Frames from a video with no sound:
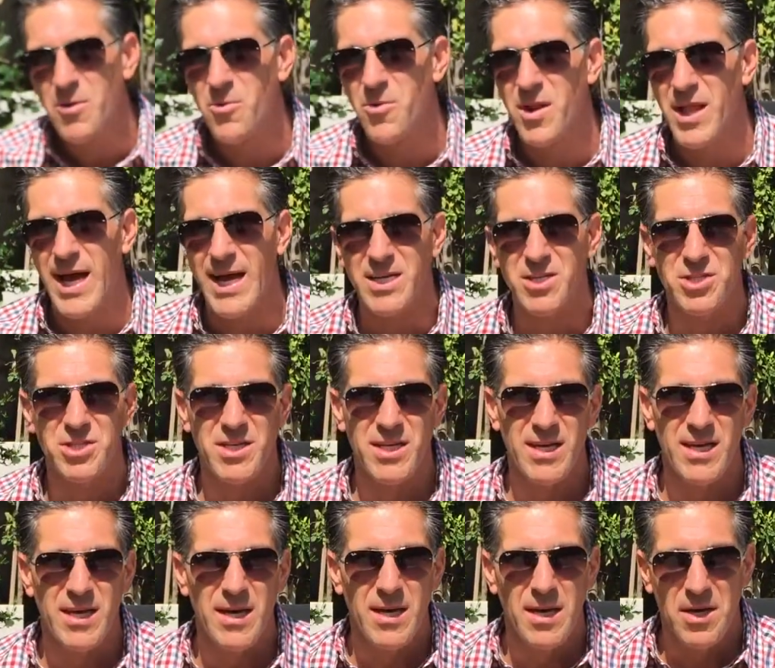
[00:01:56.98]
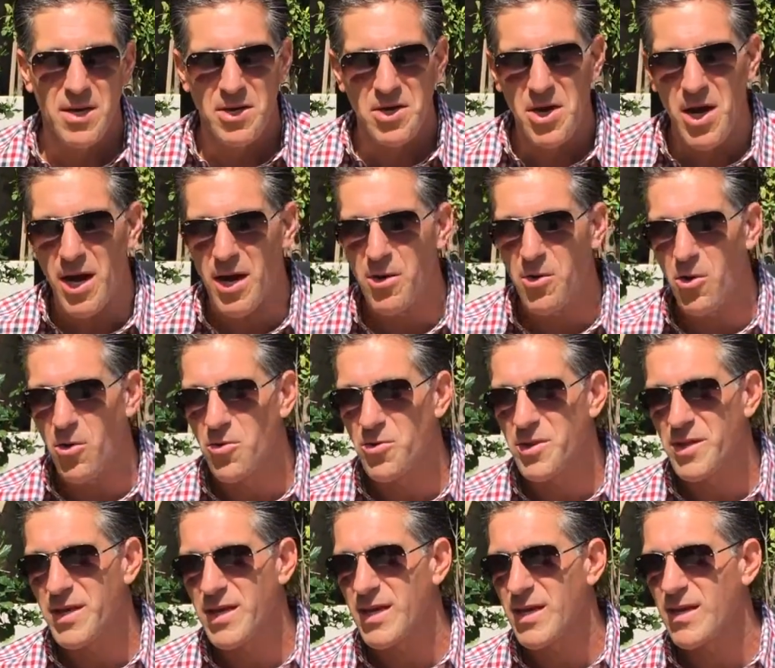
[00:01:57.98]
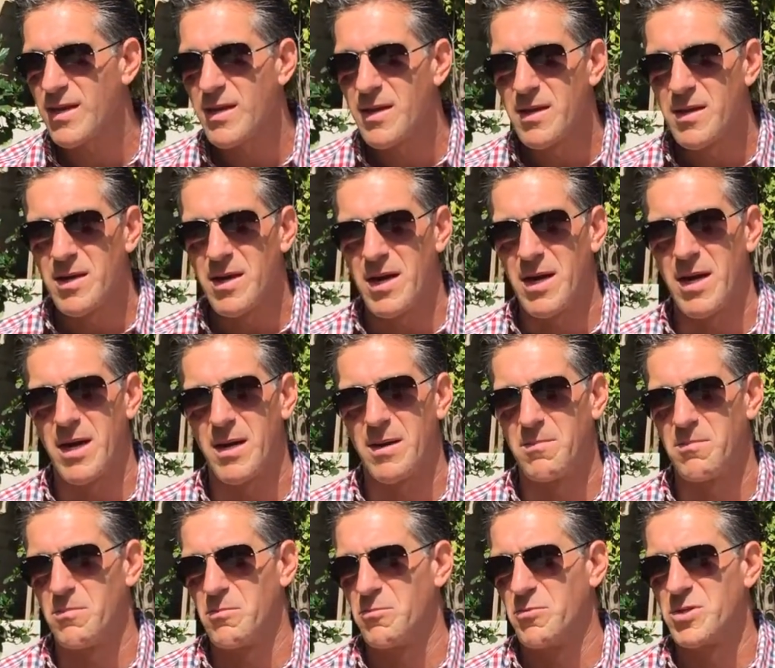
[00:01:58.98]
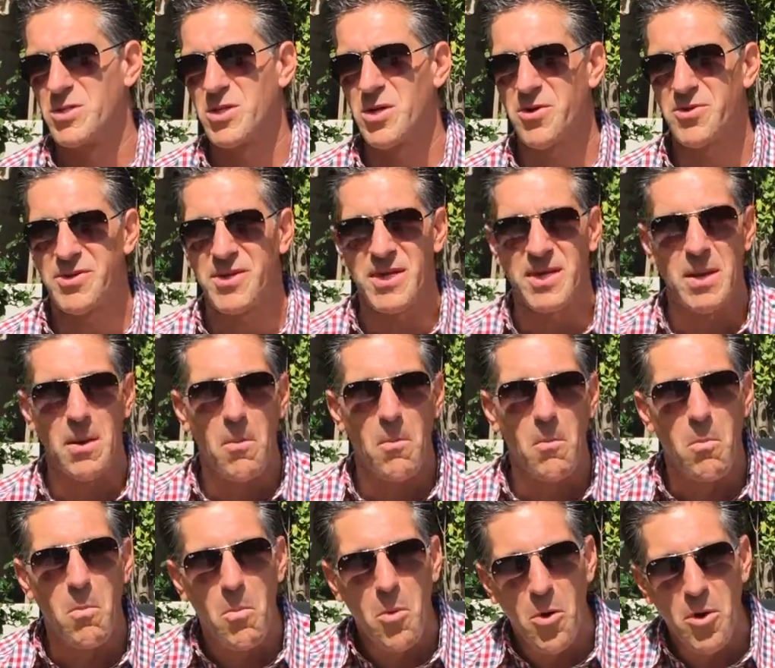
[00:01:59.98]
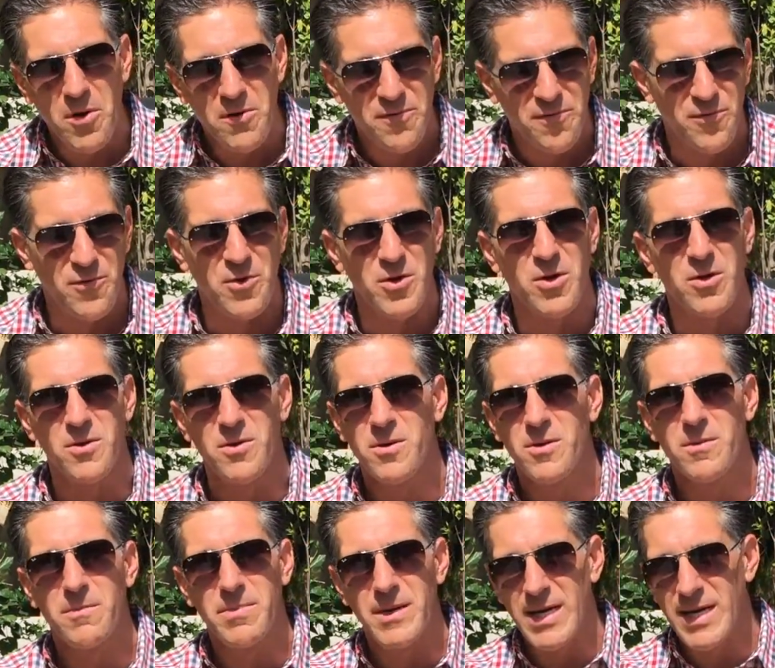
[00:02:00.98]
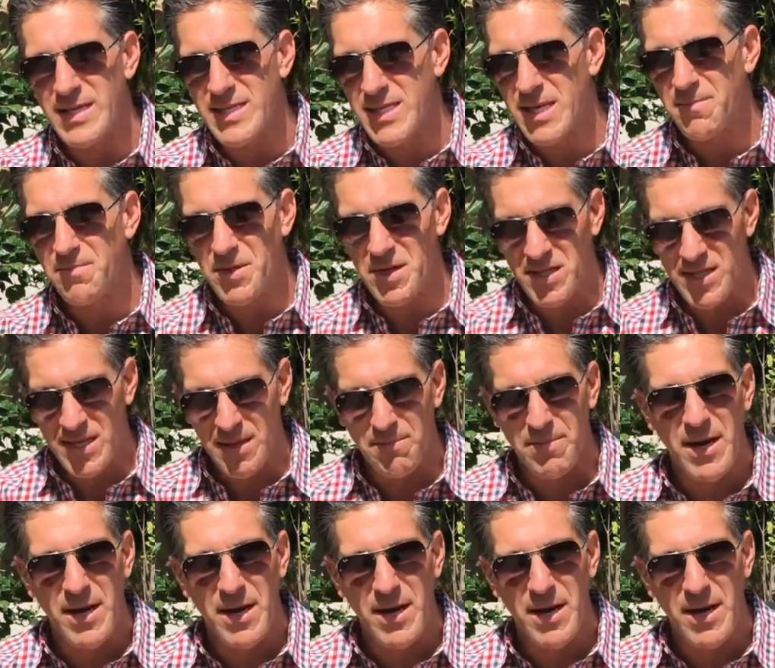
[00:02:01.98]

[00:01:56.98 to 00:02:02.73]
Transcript: will actually not only result in more fruit, but typically